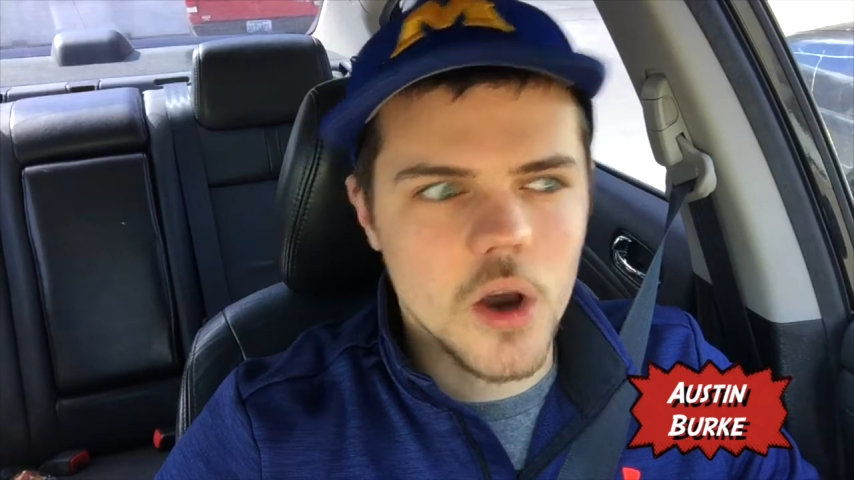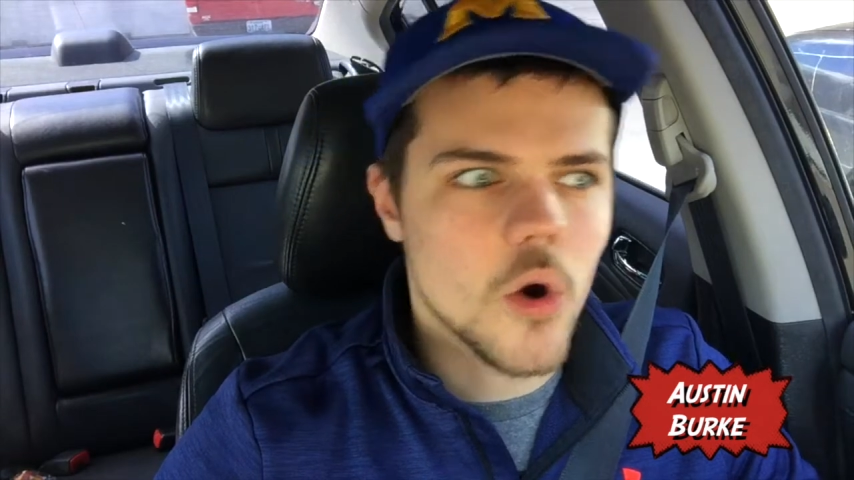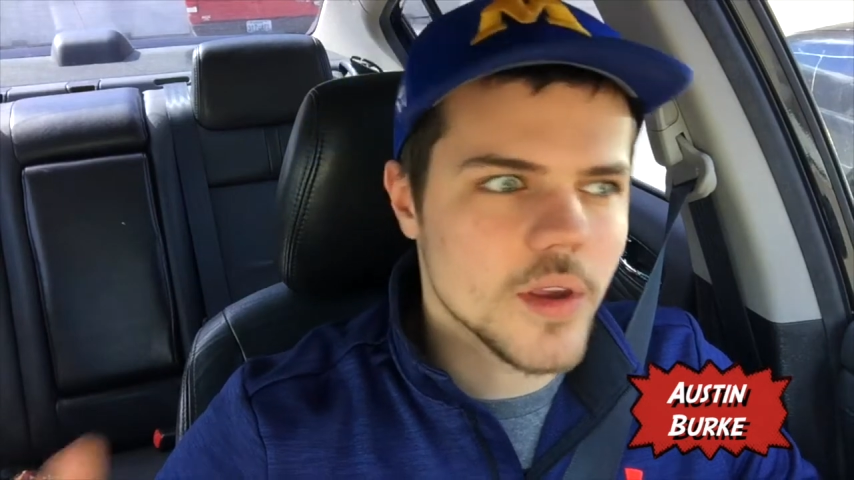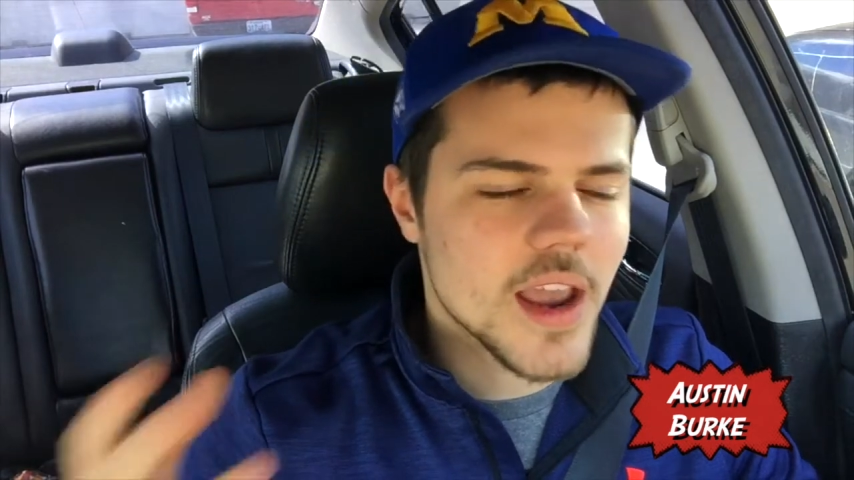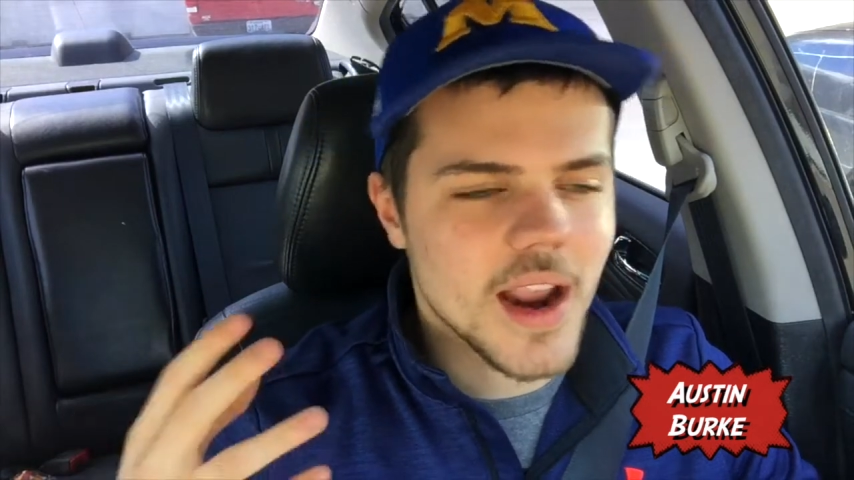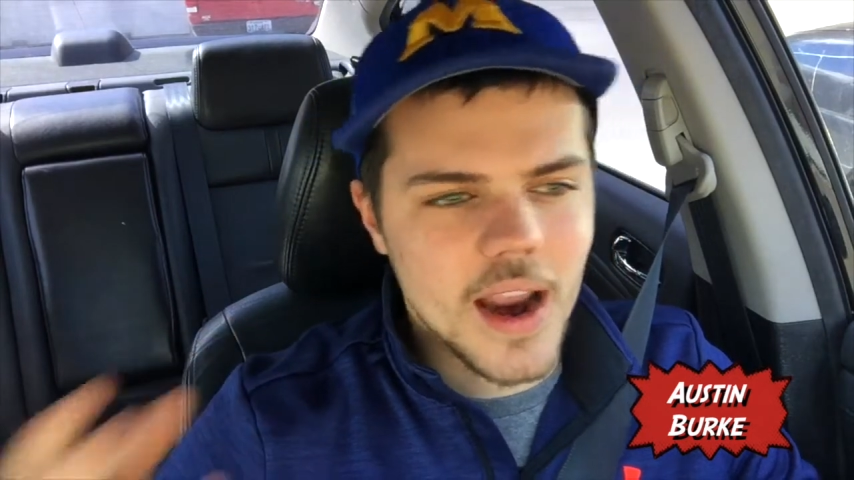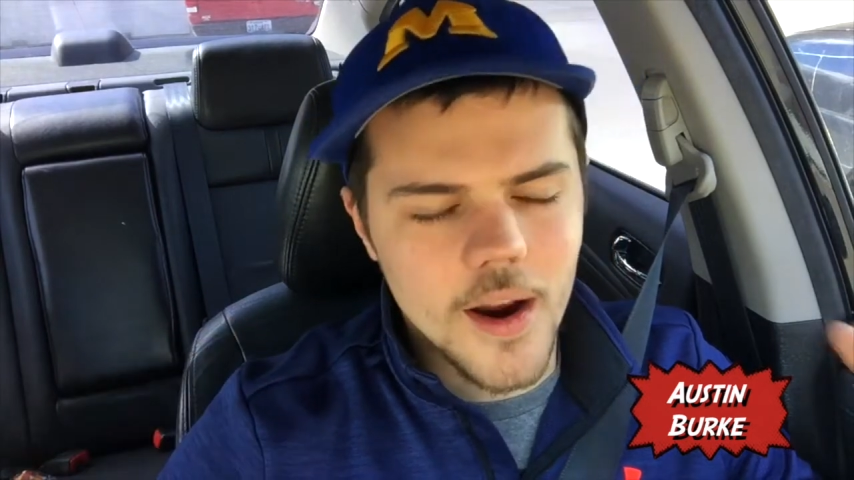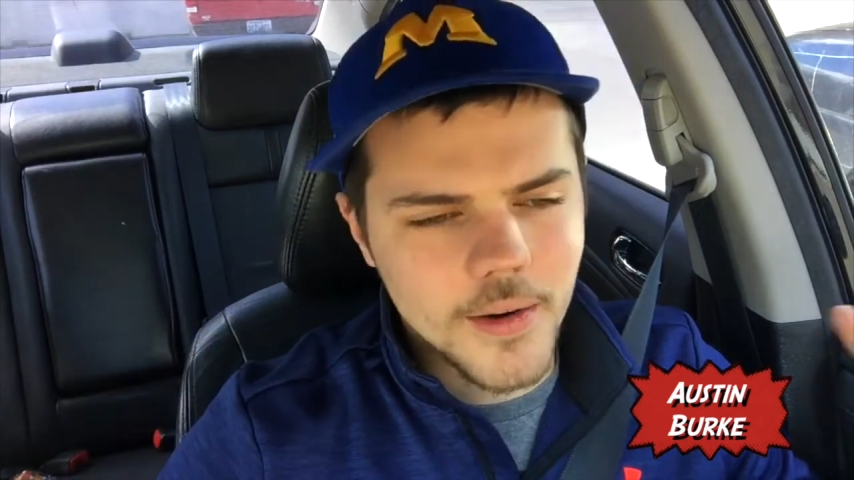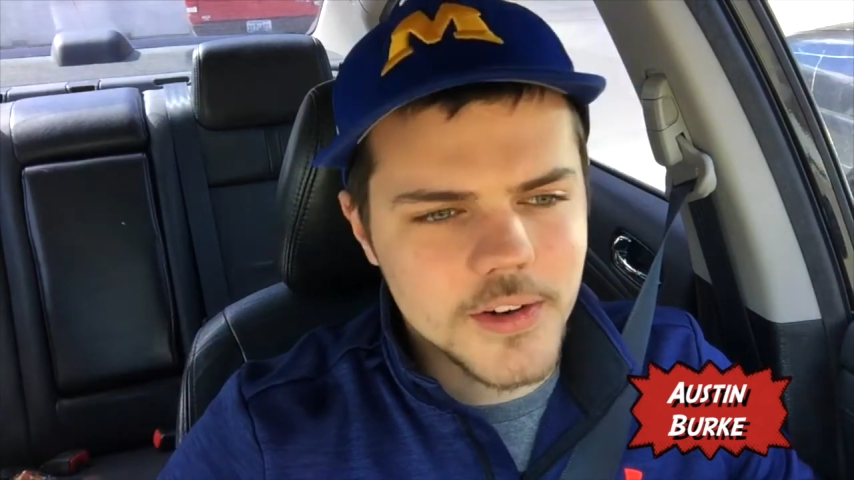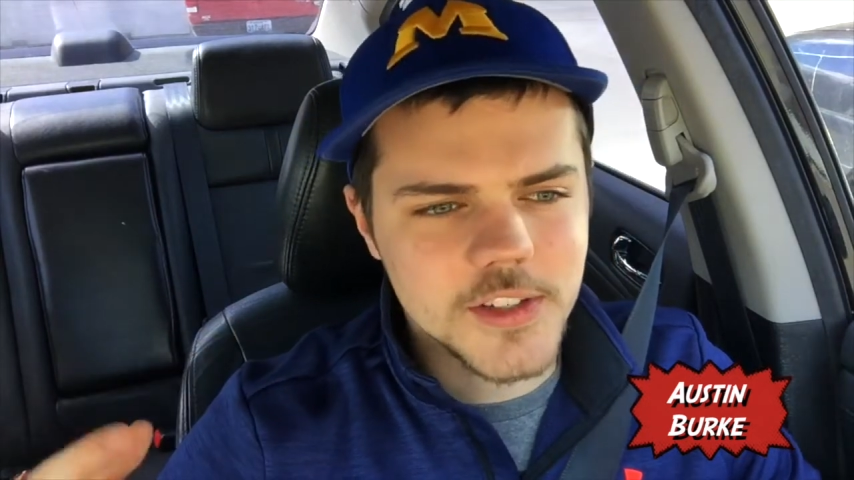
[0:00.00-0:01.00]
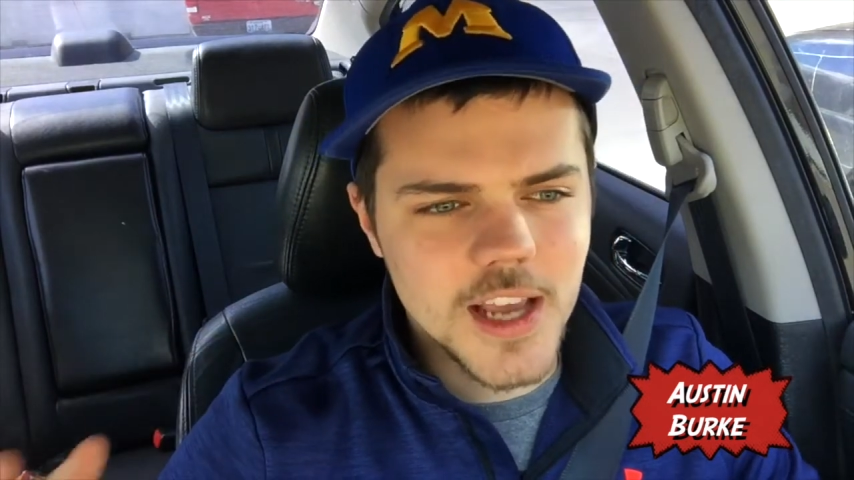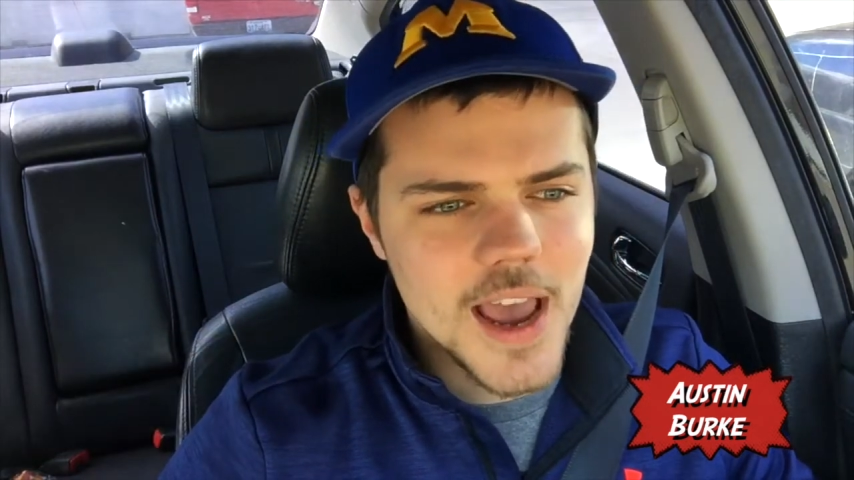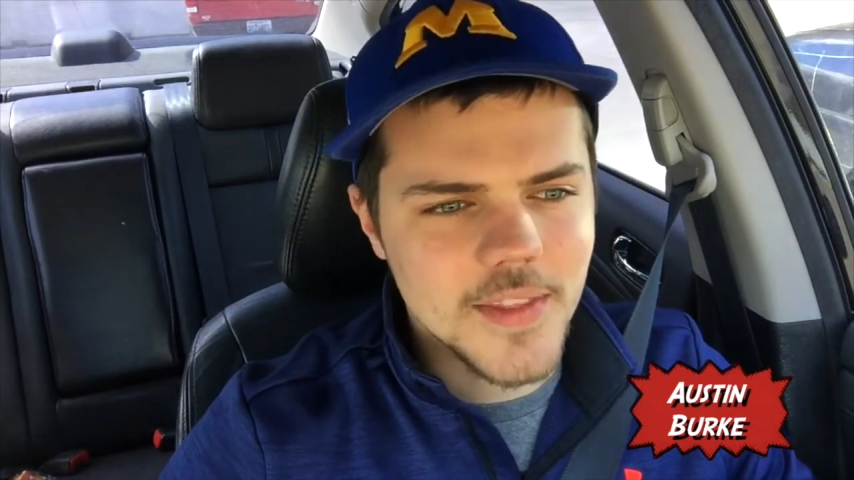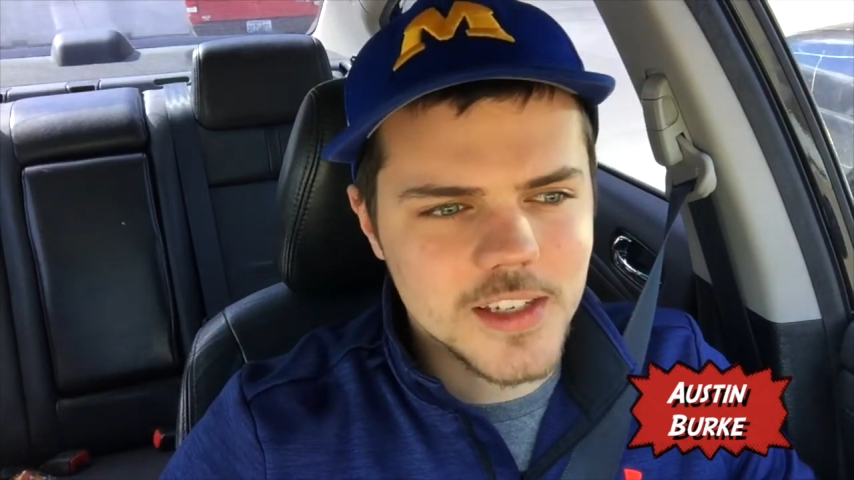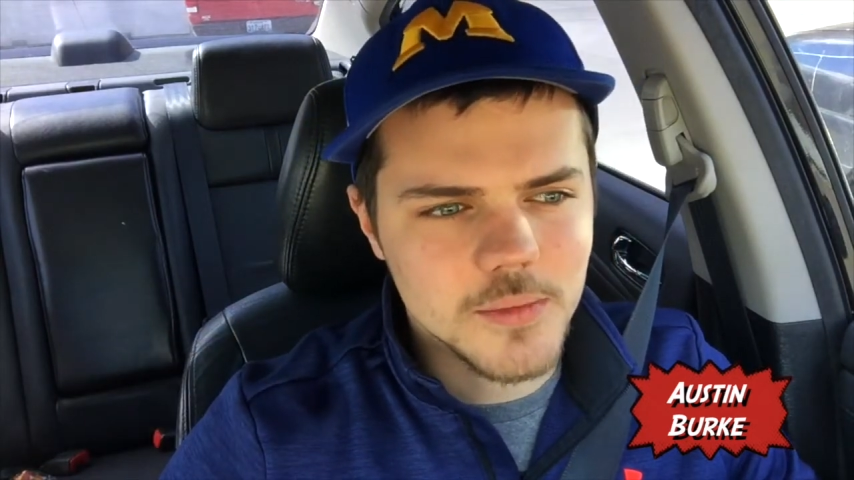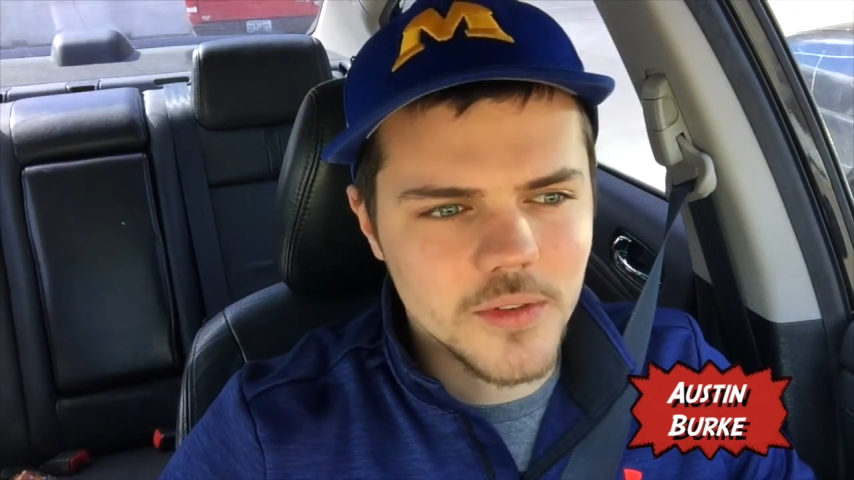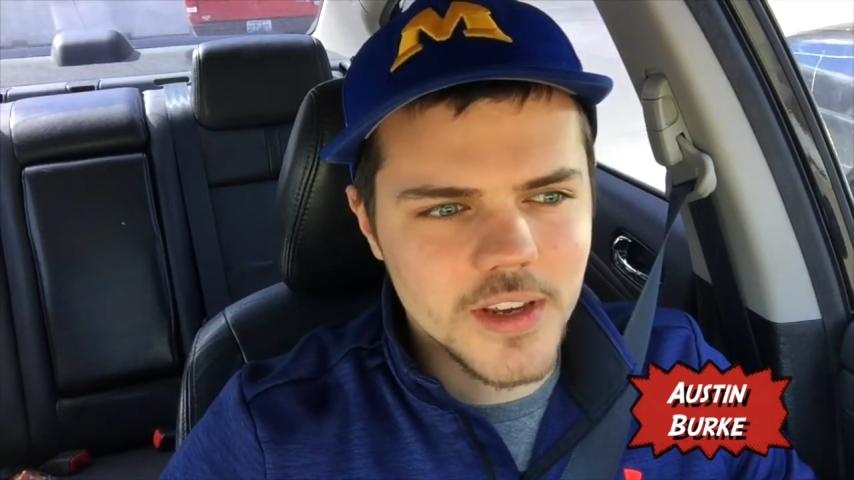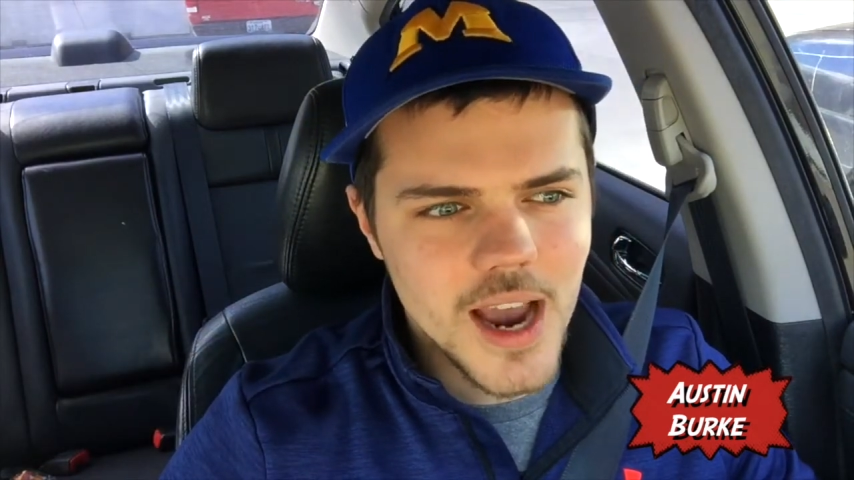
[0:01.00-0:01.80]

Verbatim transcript: oh yeah, characters die in this movie.